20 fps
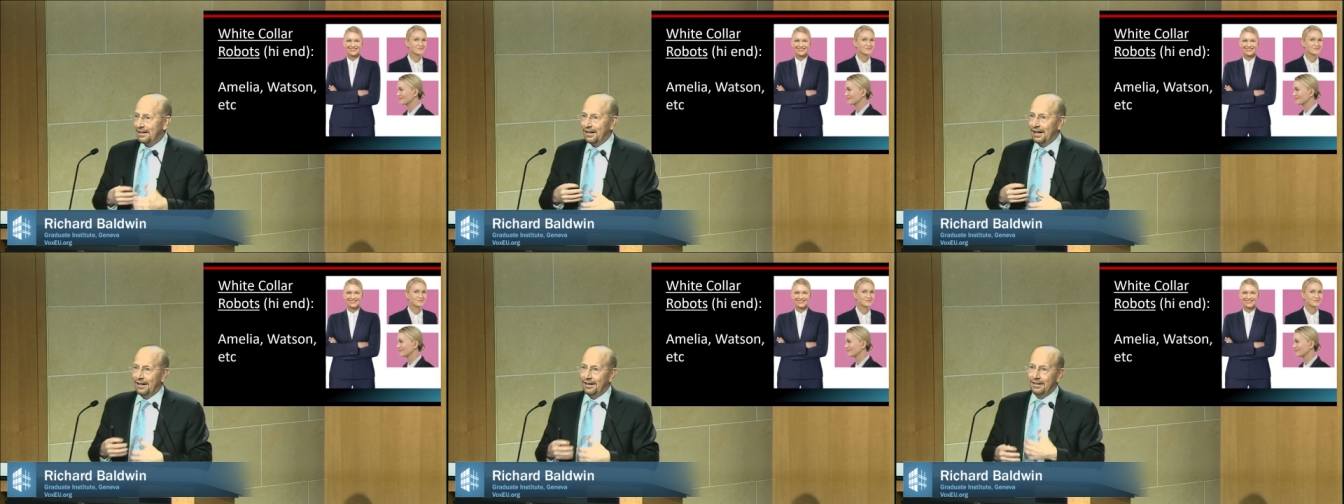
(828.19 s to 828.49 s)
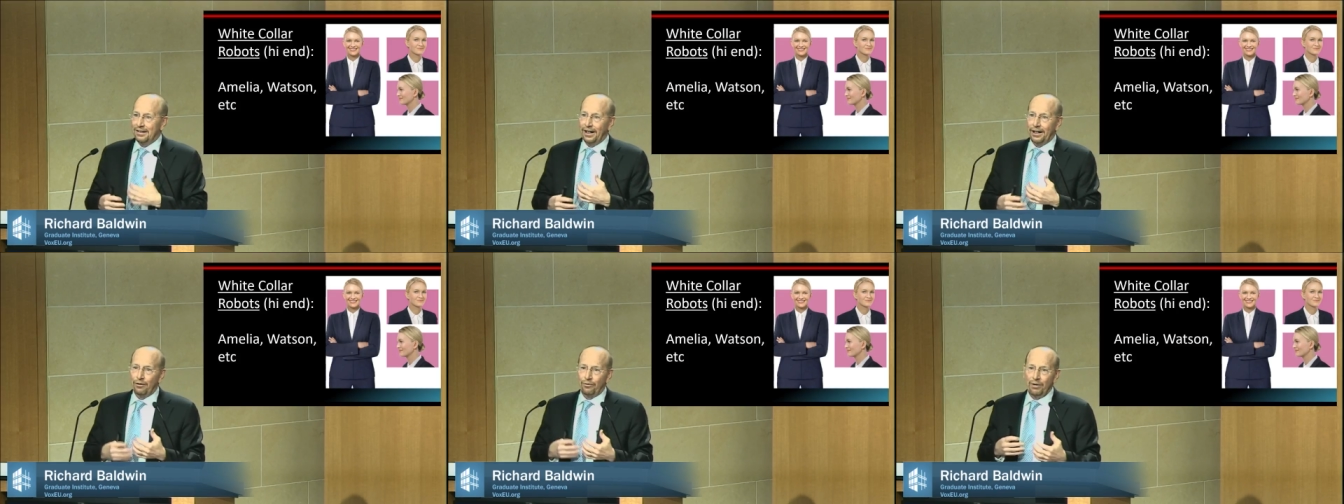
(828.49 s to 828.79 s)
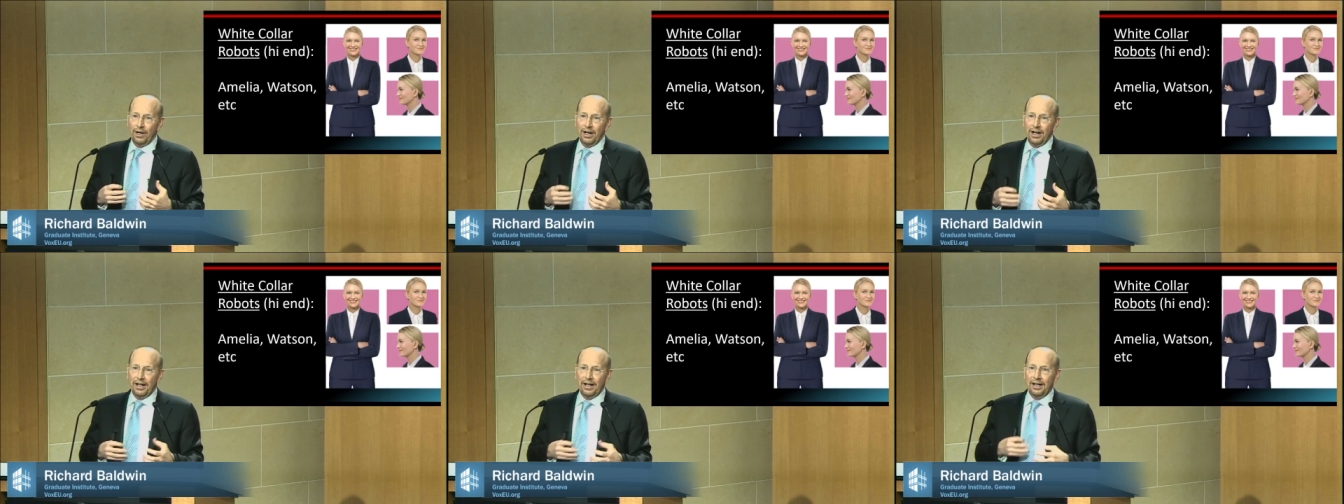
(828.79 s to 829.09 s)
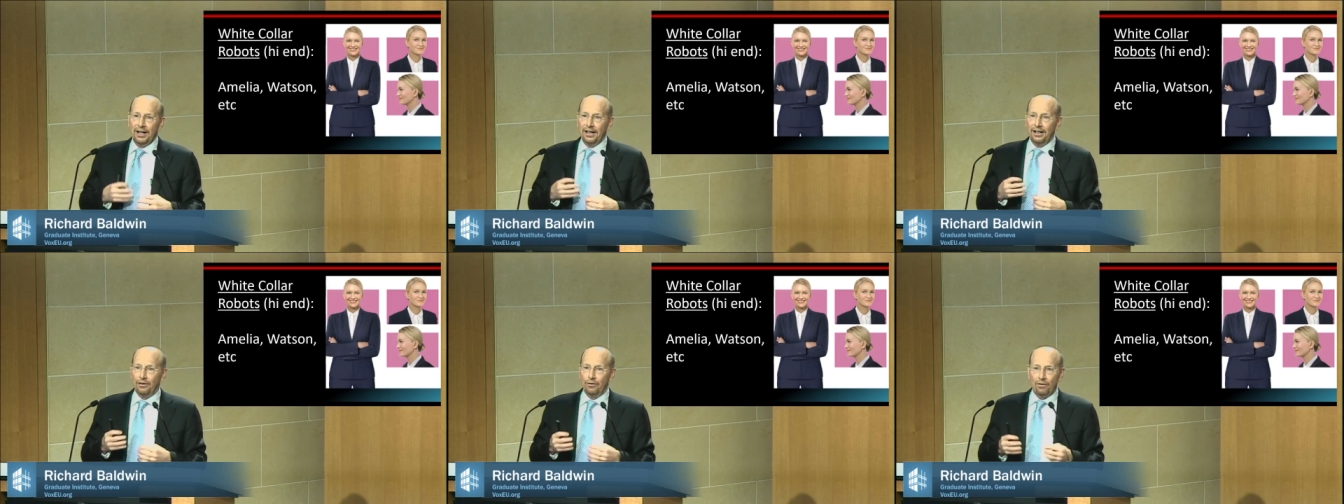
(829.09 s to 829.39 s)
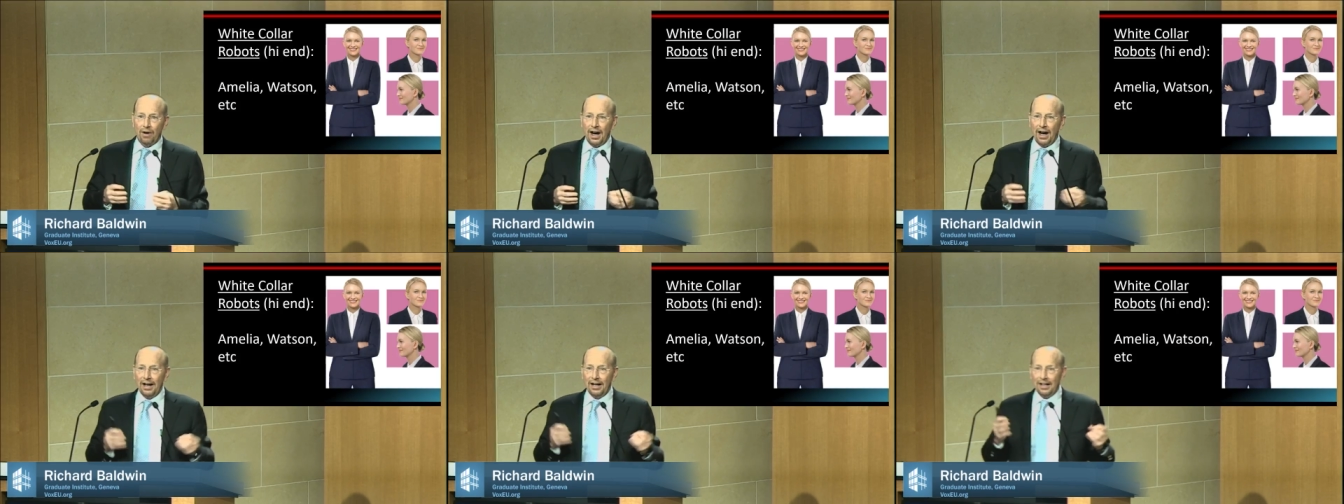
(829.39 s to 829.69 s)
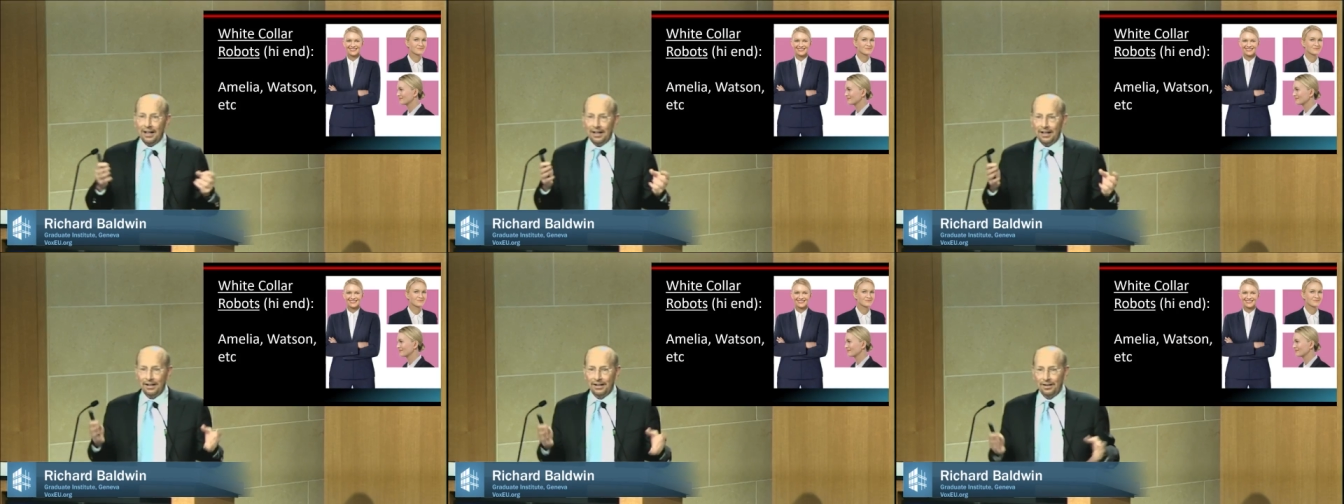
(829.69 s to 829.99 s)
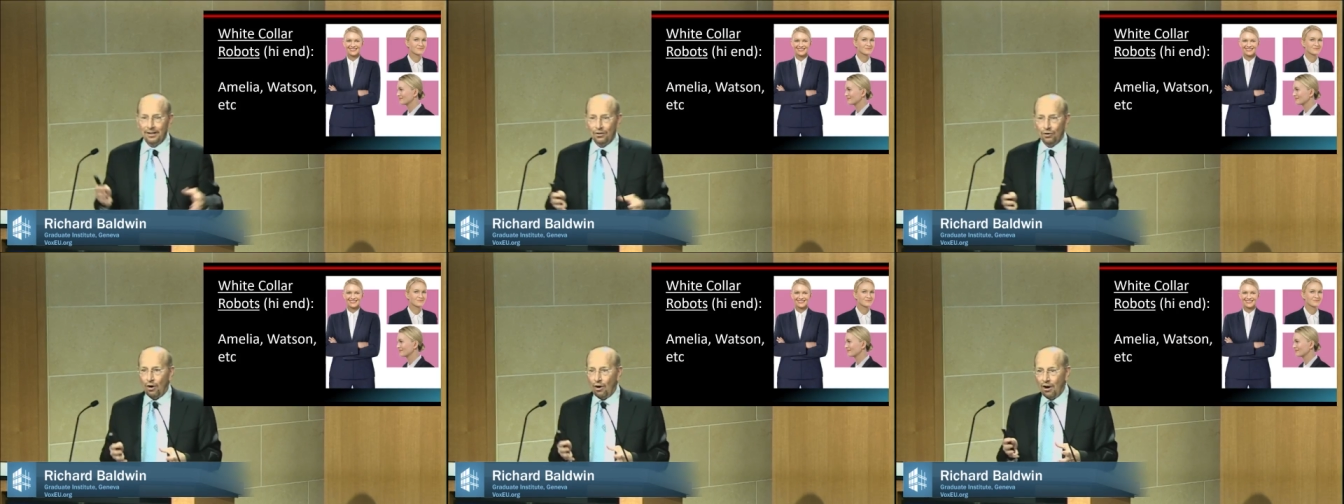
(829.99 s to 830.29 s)
things like reading and writing
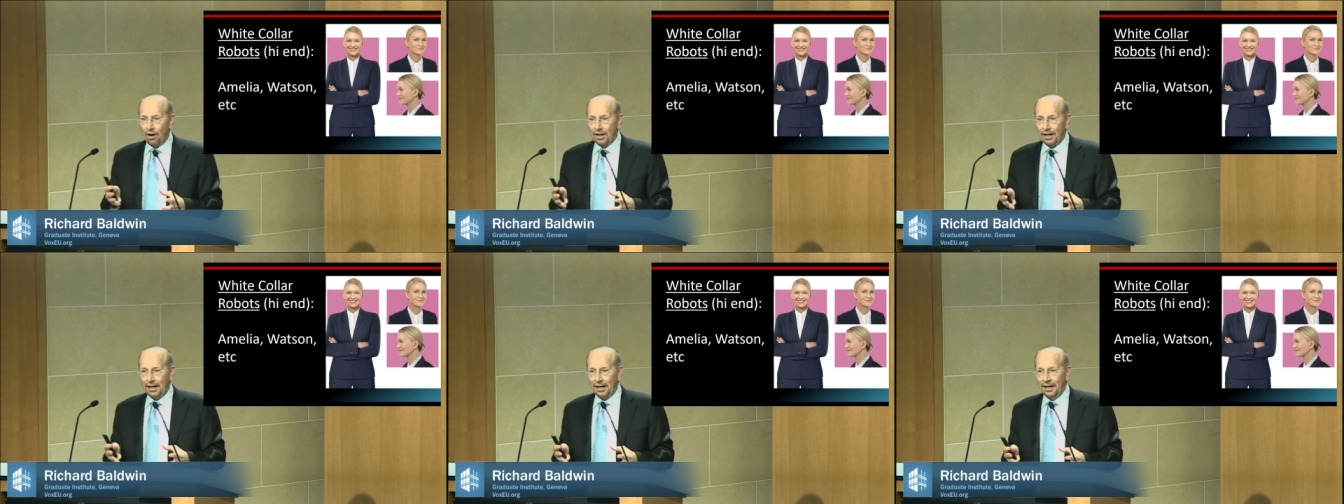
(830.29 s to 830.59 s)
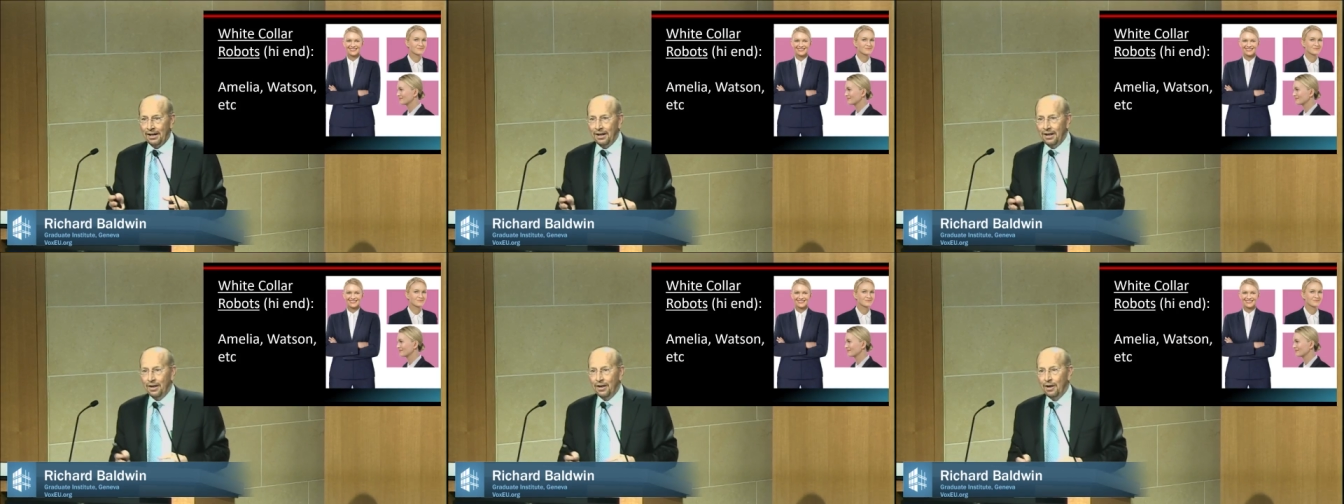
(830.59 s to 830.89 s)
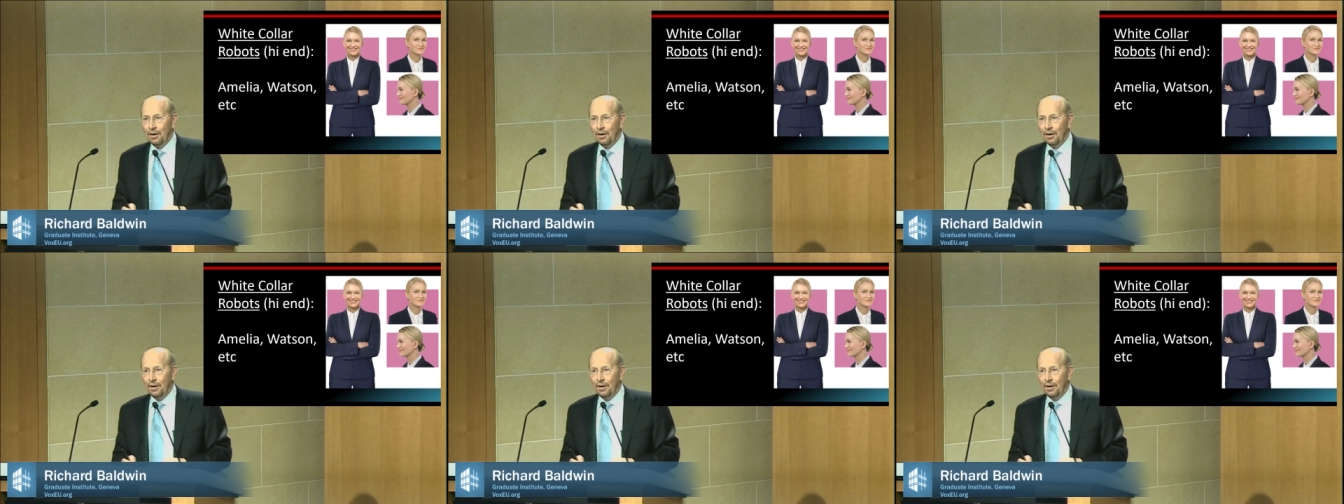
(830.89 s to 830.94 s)
and talking,